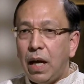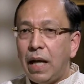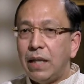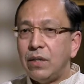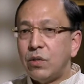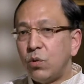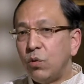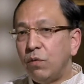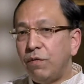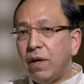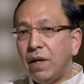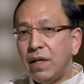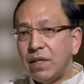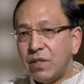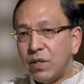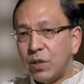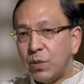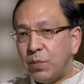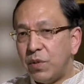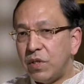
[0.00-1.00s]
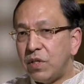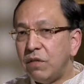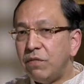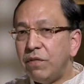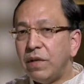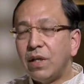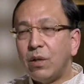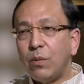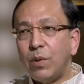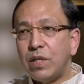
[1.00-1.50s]
And so far as the
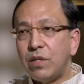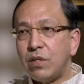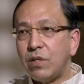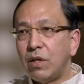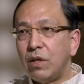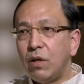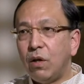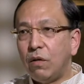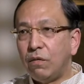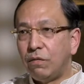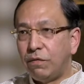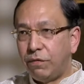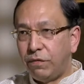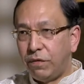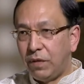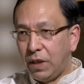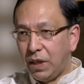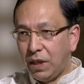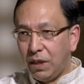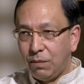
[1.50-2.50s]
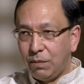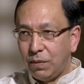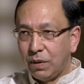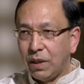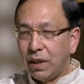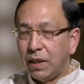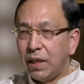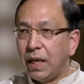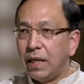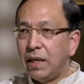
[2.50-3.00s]
specific question of
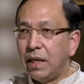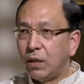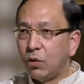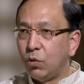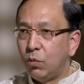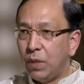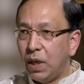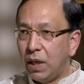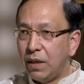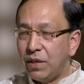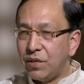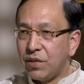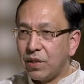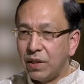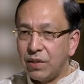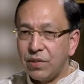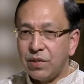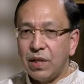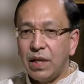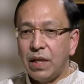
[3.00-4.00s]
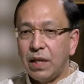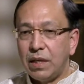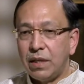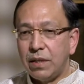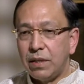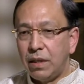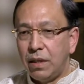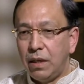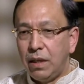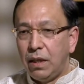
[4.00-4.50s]
Kanhaiya Kumar is concerned,